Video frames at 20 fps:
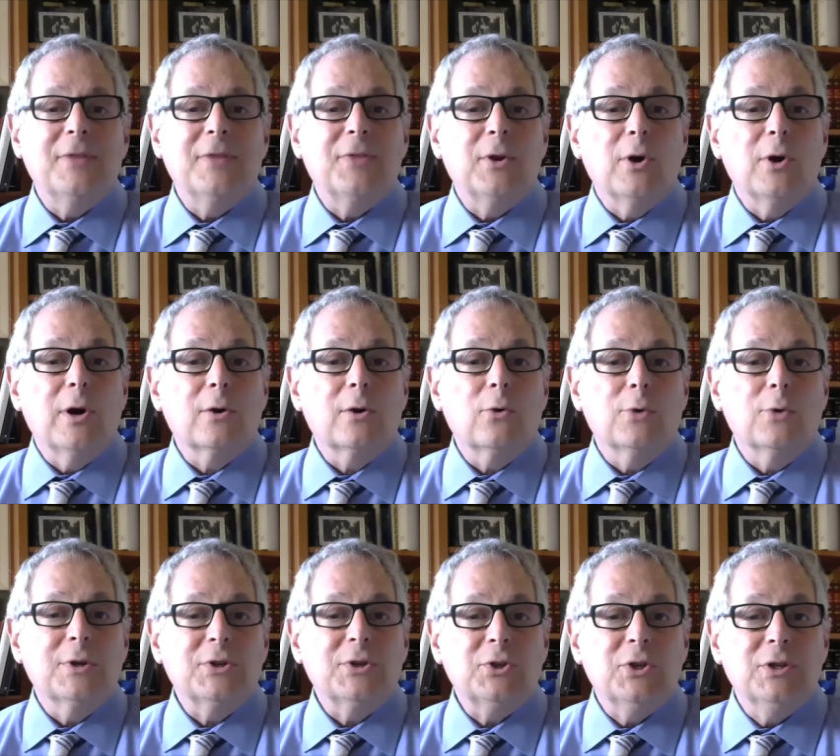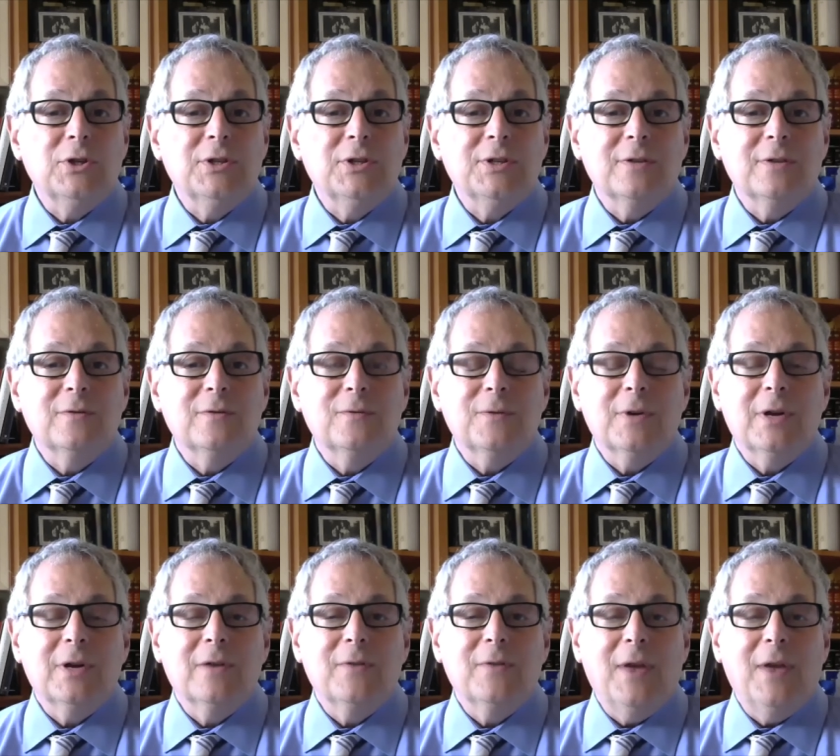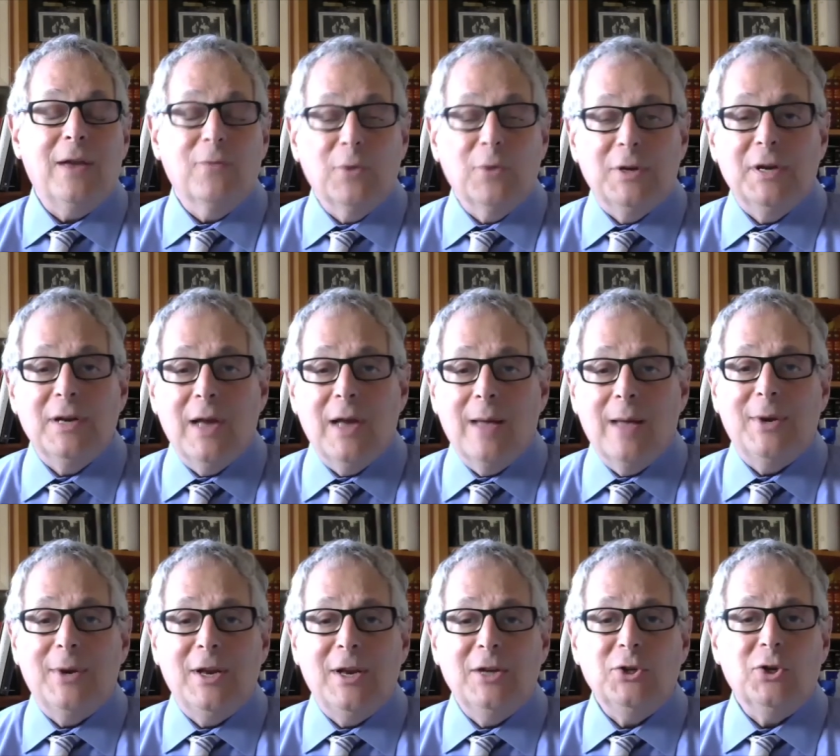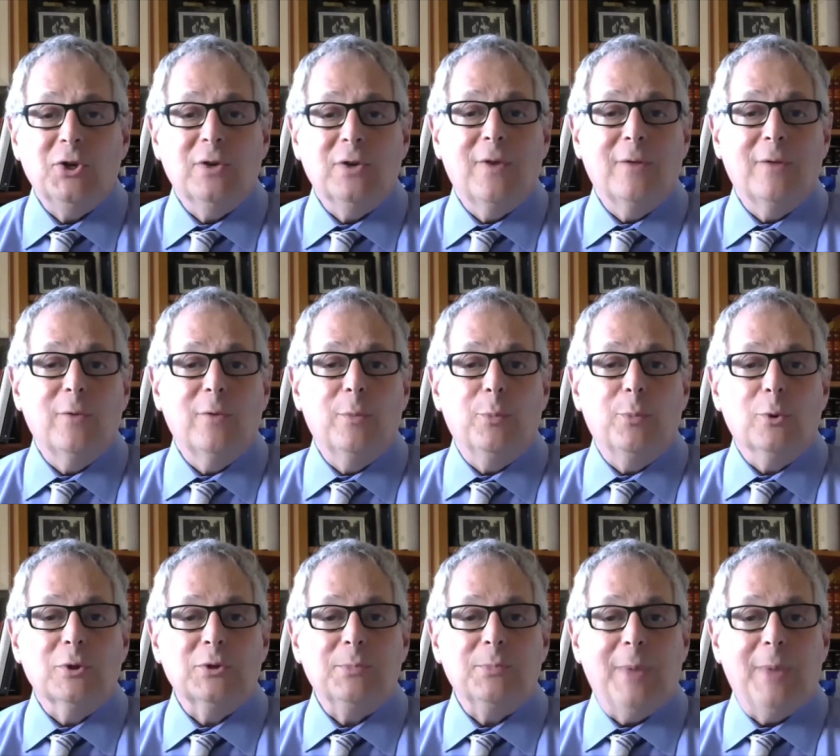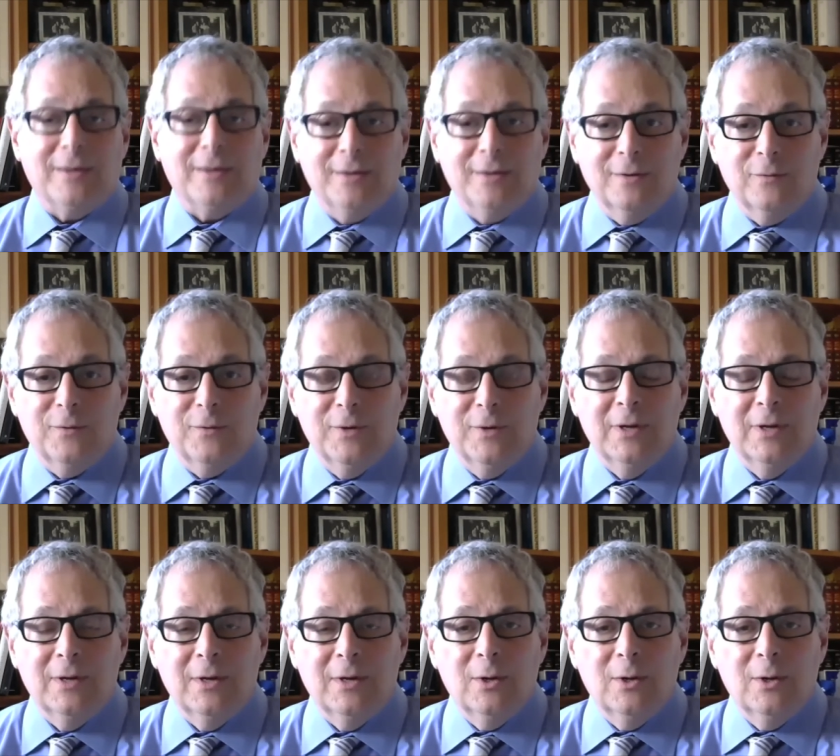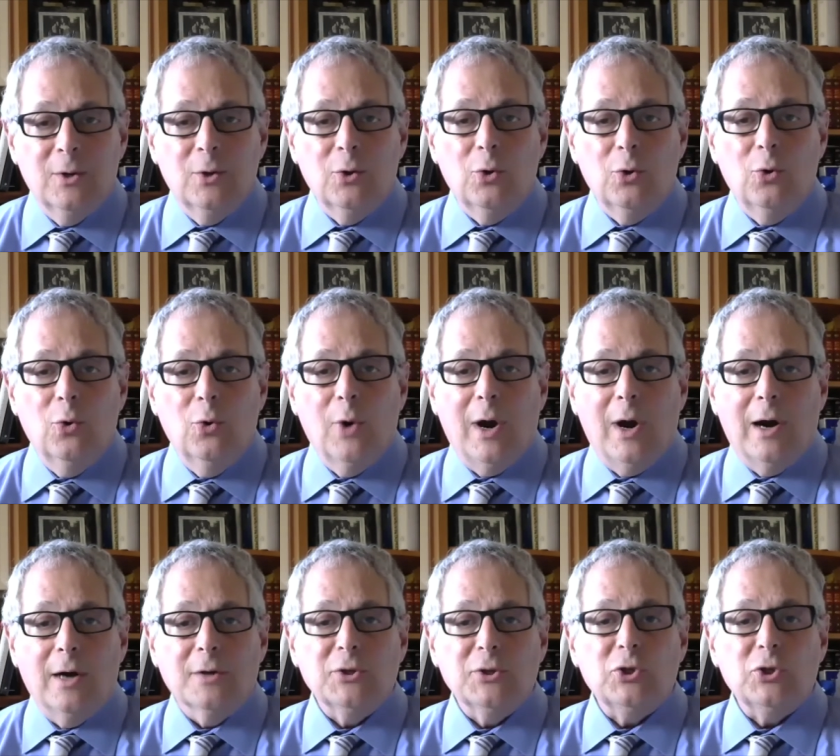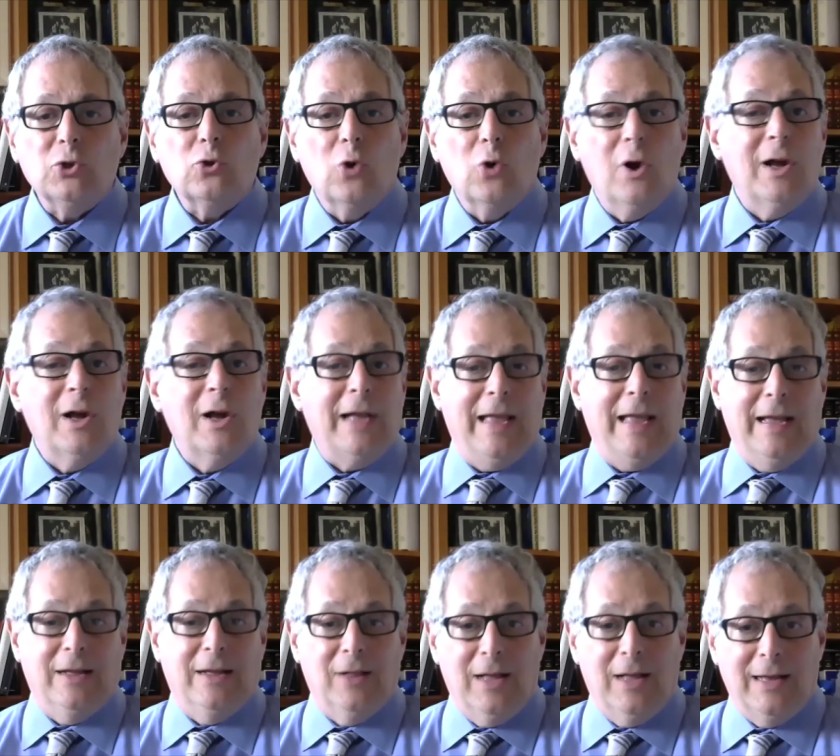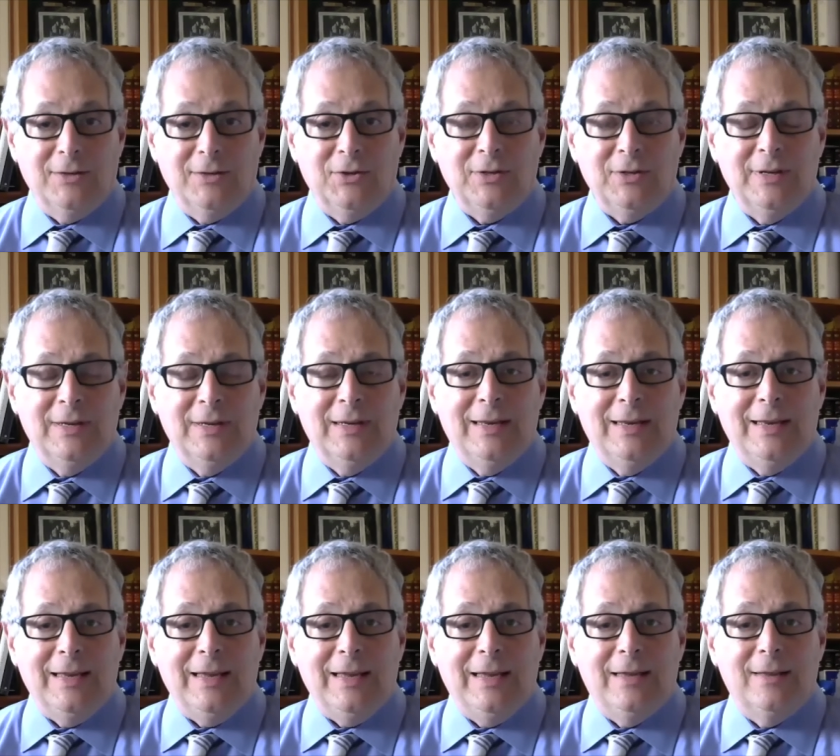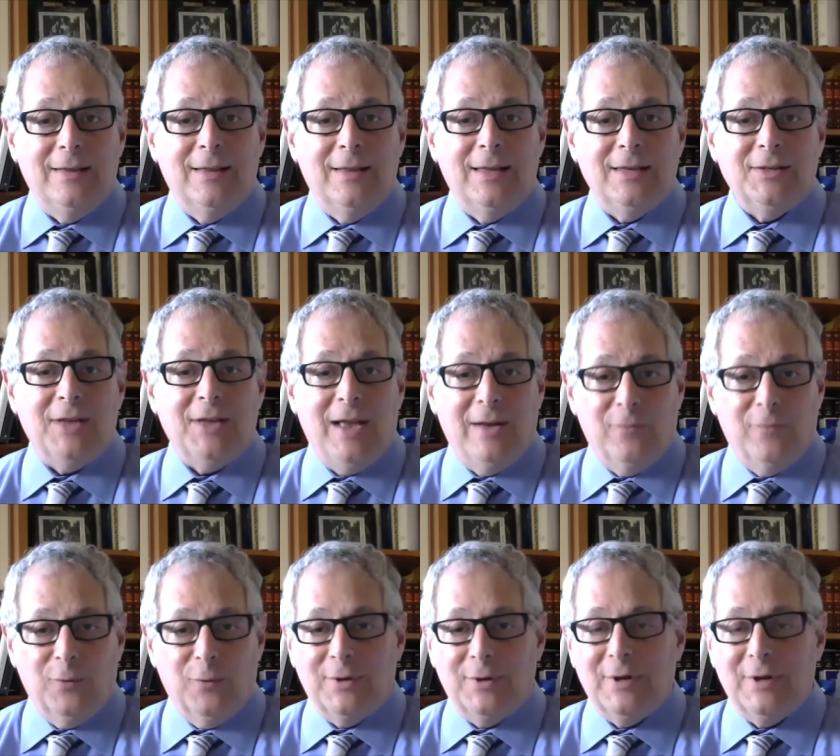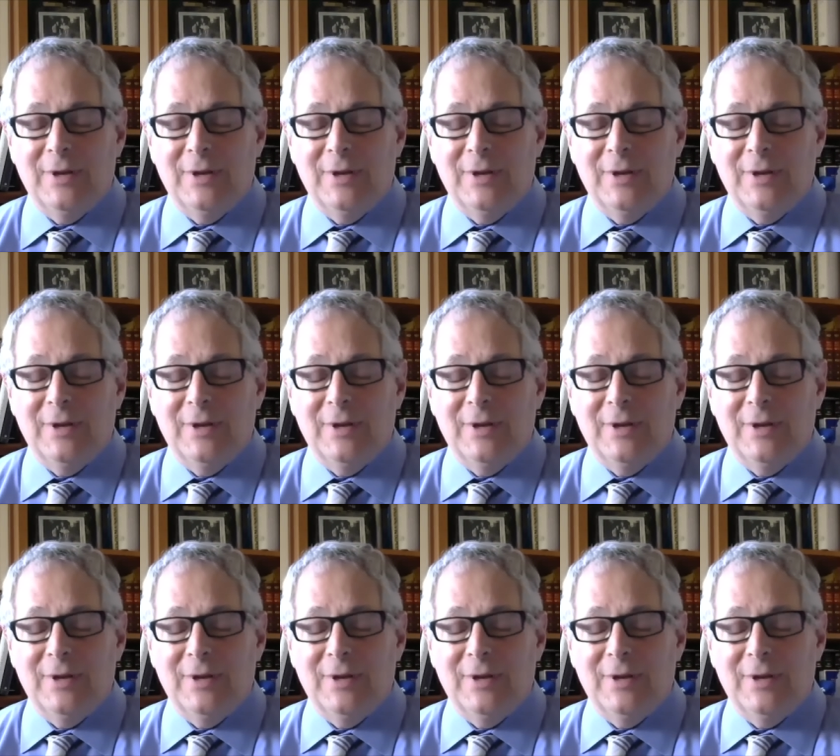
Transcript: are Christians of every denomination, of every perspective, who are strong allies in this effort.